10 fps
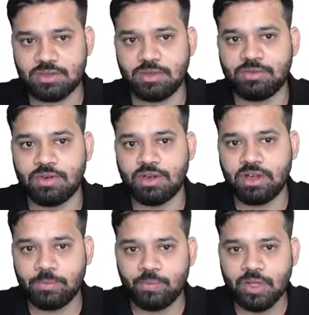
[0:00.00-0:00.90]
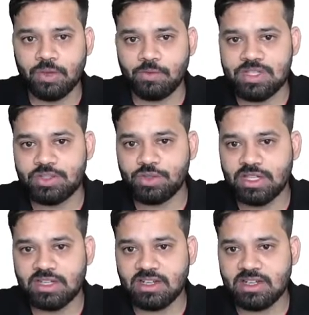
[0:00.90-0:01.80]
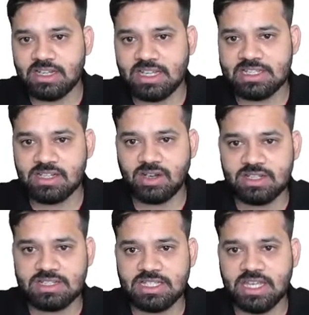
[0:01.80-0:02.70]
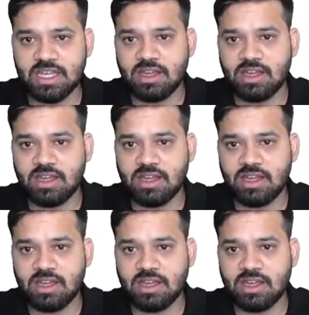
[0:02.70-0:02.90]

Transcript: Going forward, which union territory has launched the